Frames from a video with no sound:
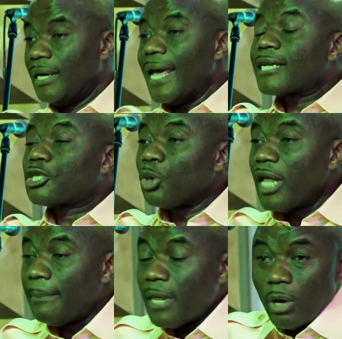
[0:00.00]
next
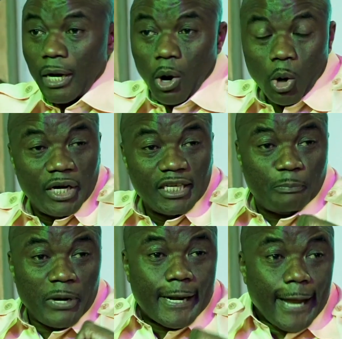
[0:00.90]
to them, there were all
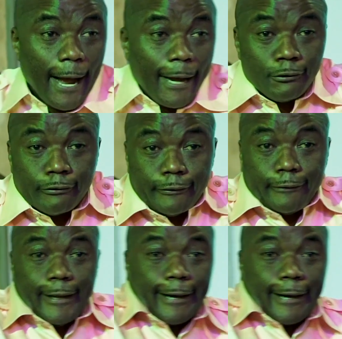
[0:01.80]
these big guys, you know,